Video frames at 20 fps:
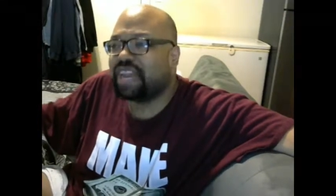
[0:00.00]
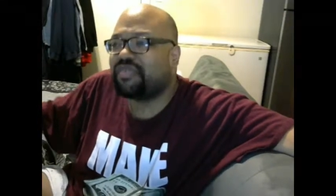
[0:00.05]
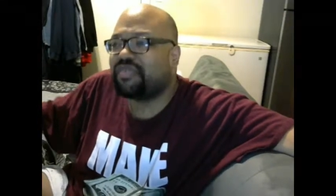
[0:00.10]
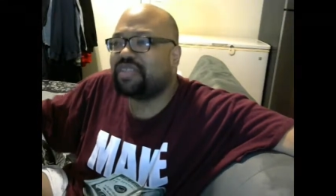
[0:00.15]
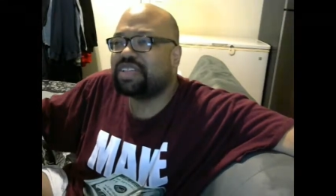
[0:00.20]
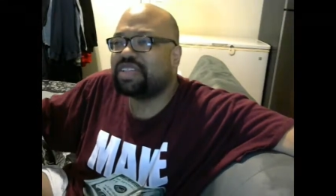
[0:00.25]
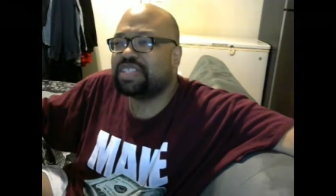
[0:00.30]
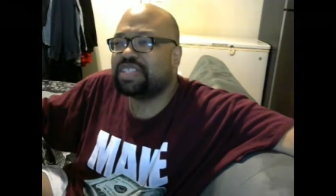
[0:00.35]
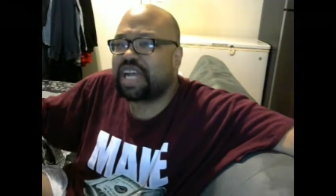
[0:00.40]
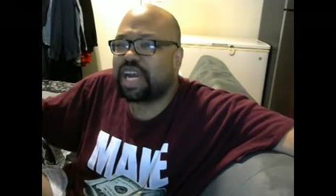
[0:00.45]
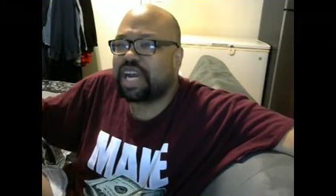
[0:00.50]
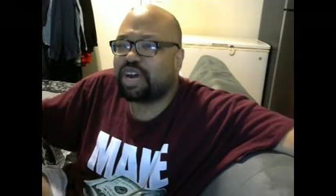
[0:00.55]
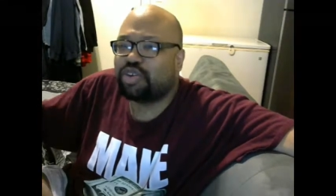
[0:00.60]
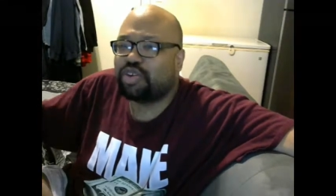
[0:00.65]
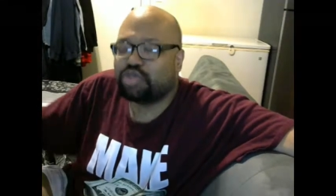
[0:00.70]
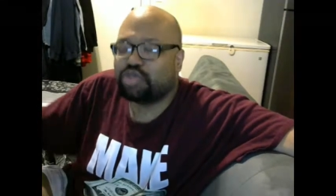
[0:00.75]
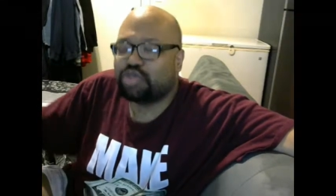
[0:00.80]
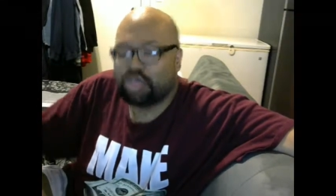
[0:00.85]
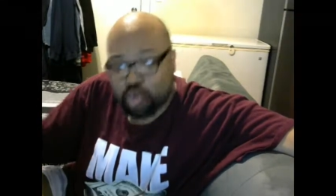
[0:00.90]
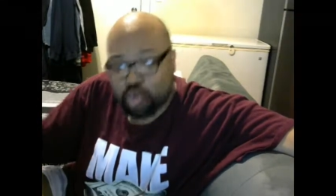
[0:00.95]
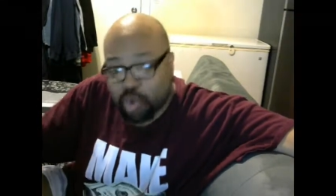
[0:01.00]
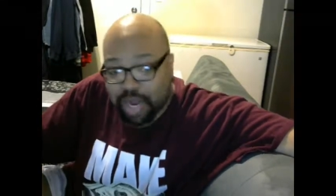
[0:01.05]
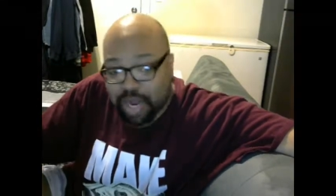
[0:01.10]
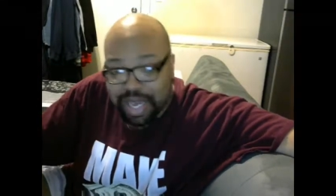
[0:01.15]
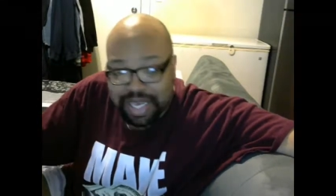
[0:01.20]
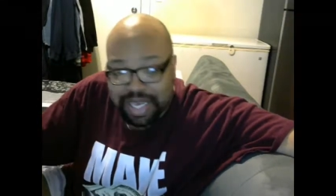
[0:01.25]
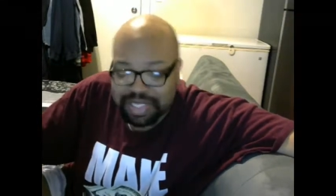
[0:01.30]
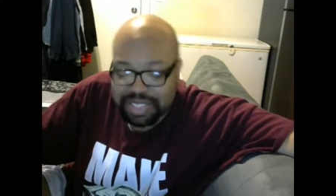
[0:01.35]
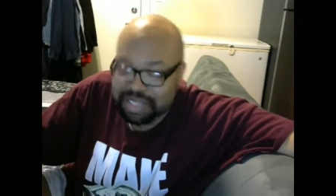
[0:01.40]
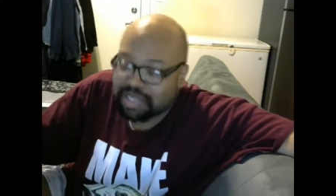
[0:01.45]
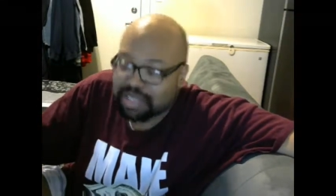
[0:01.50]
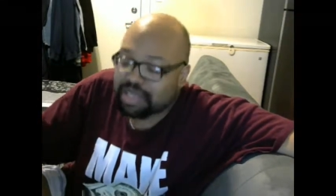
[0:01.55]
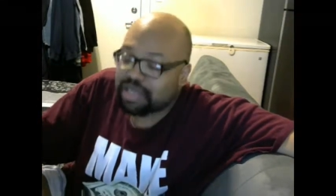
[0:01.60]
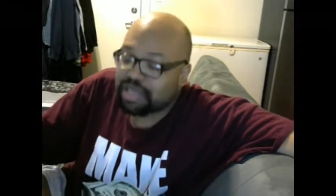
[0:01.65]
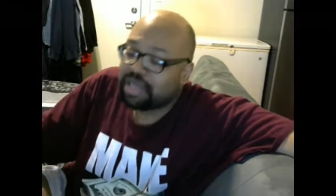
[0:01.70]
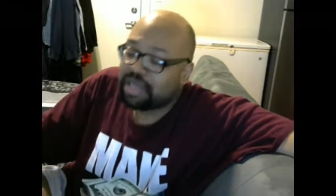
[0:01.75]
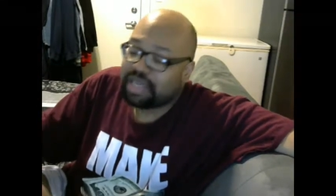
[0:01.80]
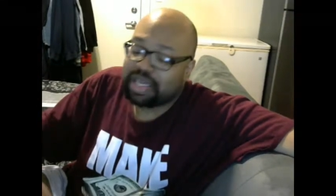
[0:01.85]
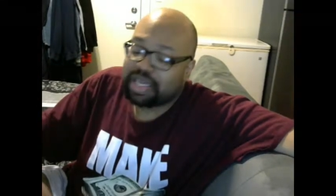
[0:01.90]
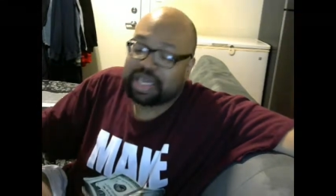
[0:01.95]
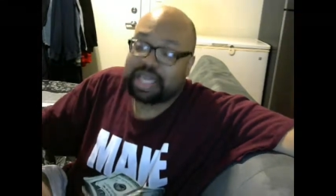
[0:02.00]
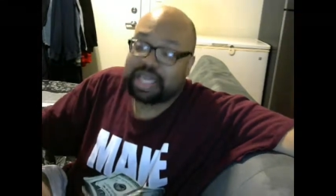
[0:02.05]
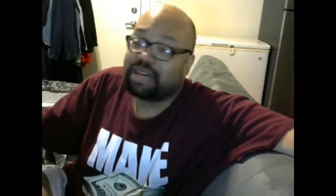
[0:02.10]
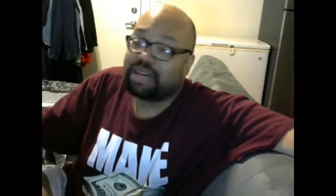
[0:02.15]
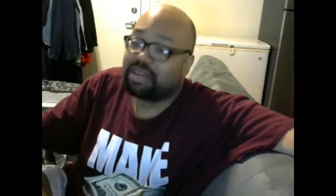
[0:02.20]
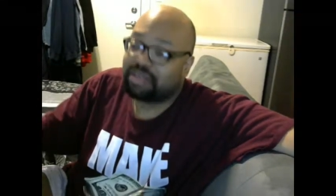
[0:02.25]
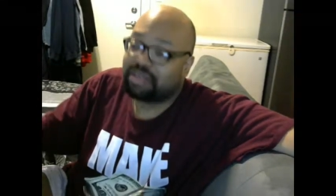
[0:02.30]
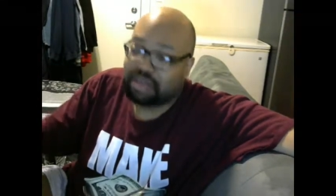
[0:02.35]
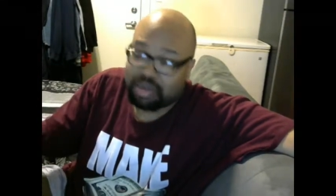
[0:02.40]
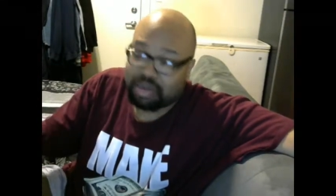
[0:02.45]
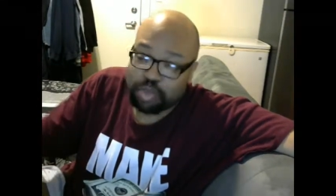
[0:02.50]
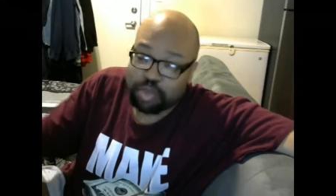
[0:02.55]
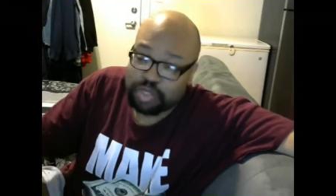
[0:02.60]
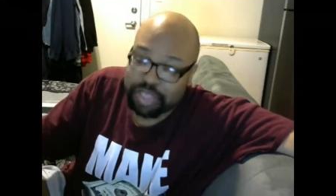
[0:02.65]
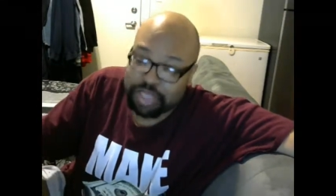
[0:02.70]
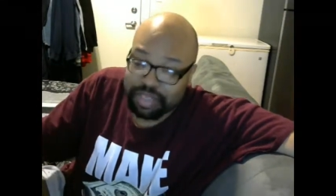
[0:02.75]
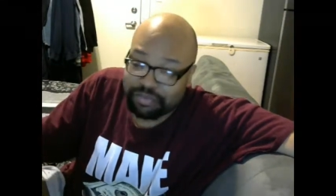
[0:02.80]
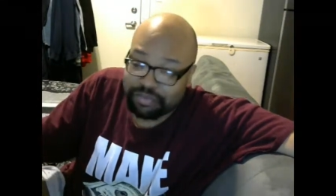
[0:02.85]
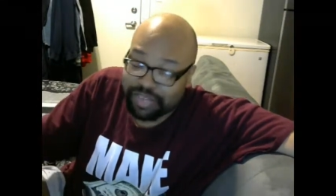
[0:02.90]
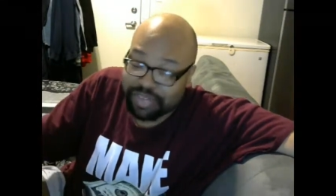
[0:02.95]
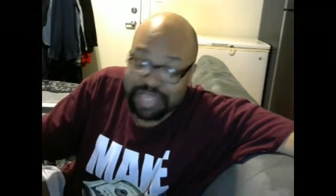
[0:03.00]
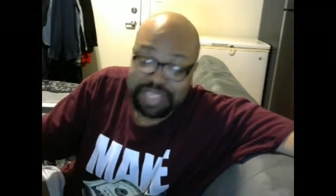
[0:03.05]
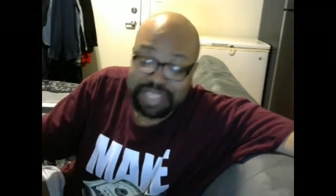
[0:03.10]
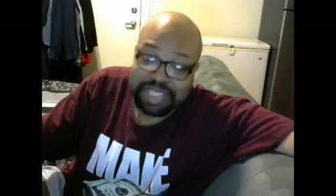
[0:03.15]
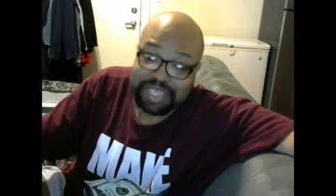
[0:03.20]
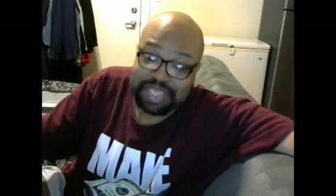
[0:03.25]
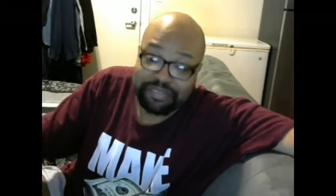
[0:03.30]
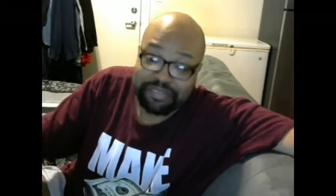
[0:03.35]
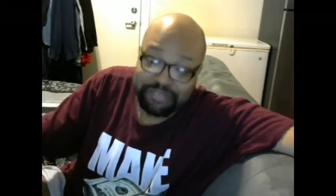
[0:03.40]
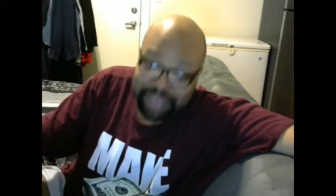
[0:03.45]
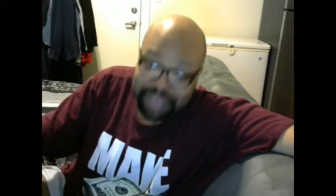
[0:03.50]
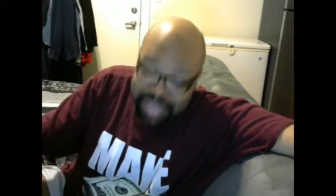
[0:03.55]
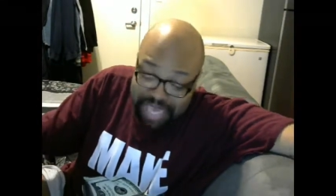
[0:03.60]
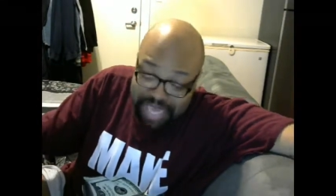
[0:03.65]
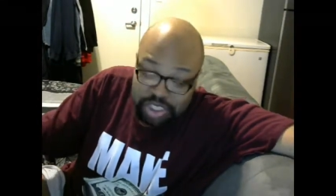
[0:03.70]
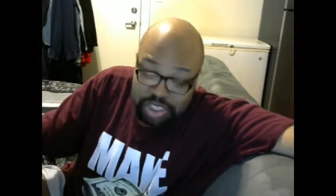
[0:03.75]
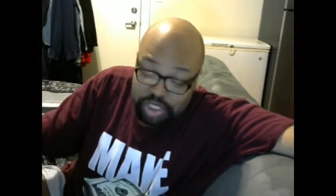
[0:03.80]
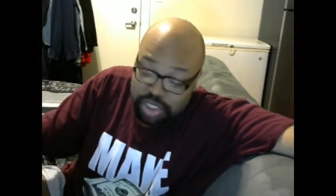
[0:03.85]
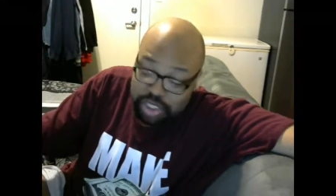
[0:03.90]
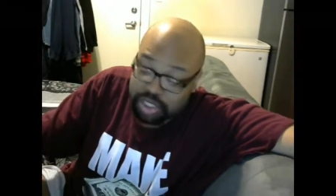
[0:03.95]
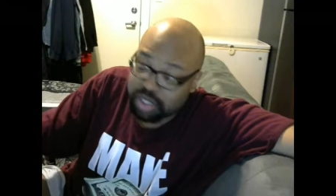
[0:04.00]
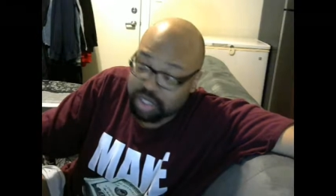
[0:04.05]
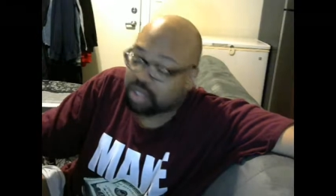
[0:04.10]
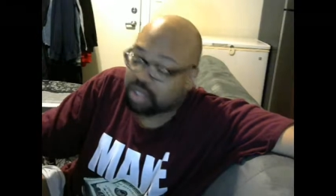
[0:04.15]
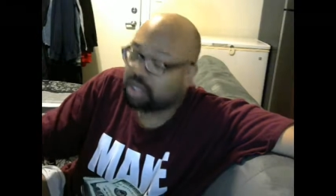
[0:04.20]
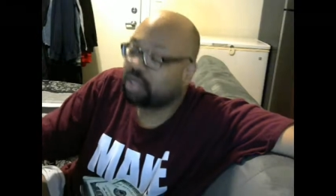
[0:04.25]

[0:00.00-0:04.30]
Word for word: Evans now twice in almost convincing fashion,